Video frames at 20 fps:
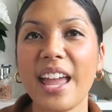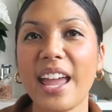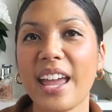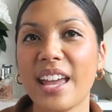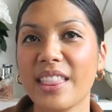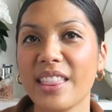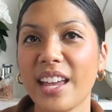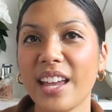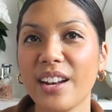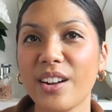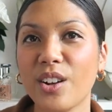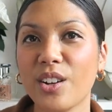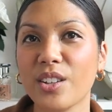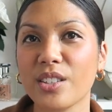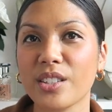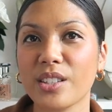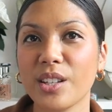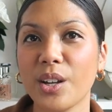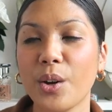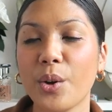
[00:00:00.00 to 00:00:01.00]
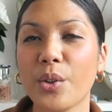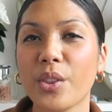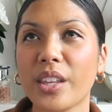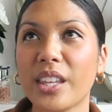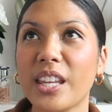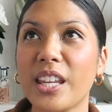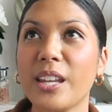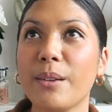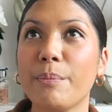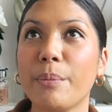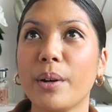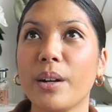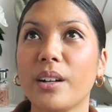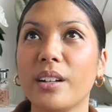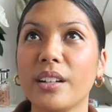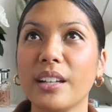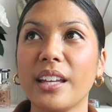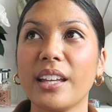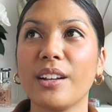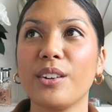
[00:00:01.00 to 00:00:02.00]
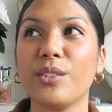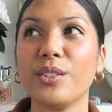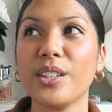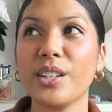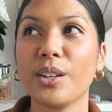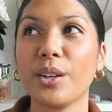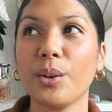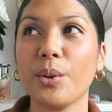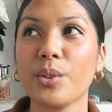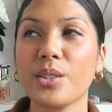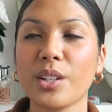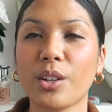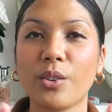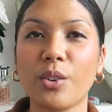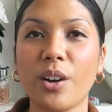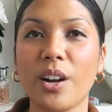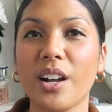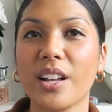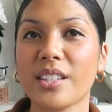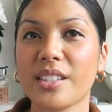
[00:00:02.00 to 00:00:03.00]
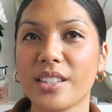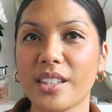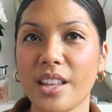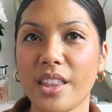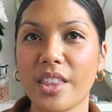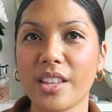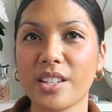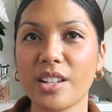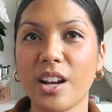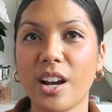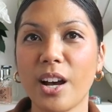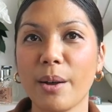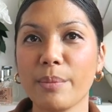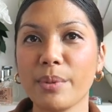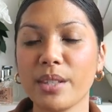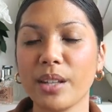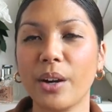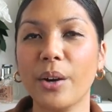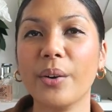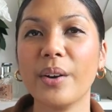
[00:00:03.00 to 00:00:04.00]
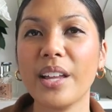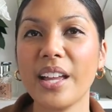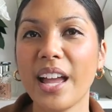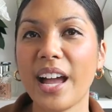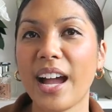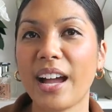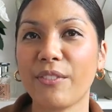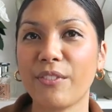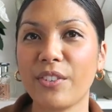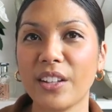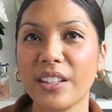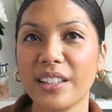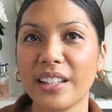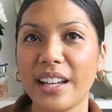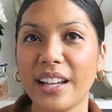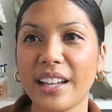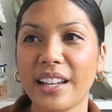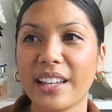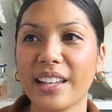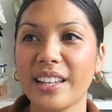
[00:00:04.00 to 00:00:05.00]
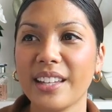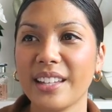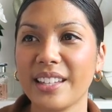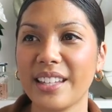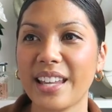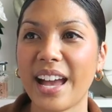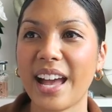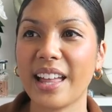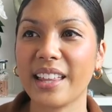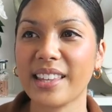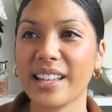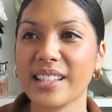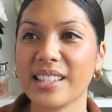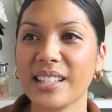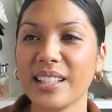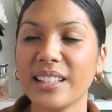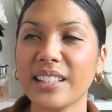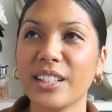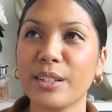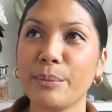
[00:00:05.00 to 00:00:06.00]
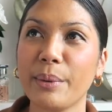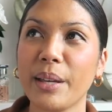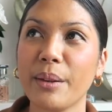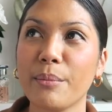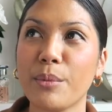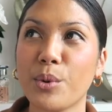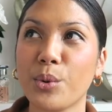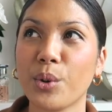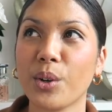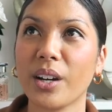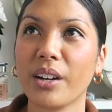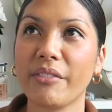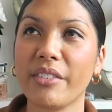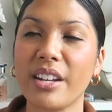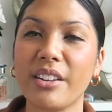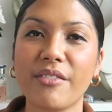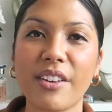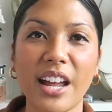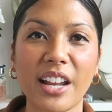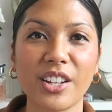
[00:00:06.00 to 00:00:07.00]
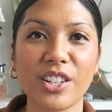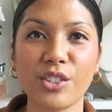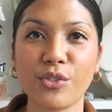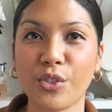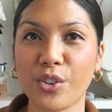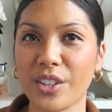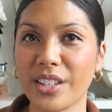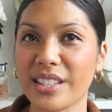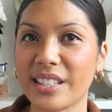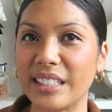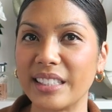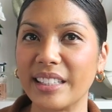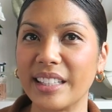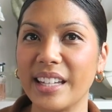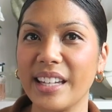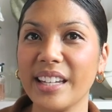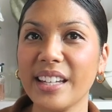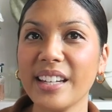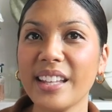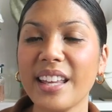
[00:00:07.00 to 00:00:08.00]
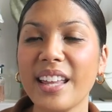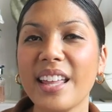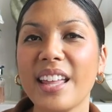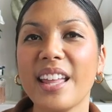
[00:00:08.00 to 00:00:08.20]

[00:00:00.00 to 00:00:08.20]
And then also the Keepall, it only goes across the top. So I feel like, yeah, that's a little bit more of an advantage for the Celine.